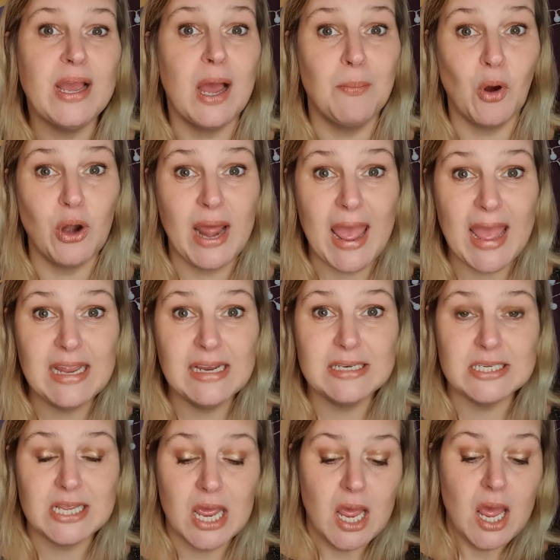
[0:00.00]
I'm on
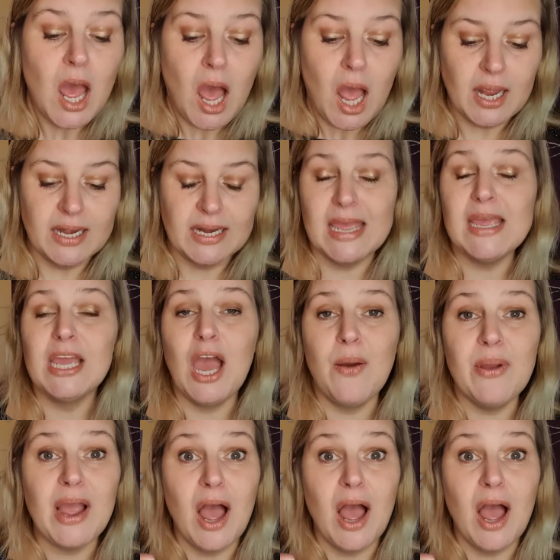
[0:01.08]
8, I'm going to keep going.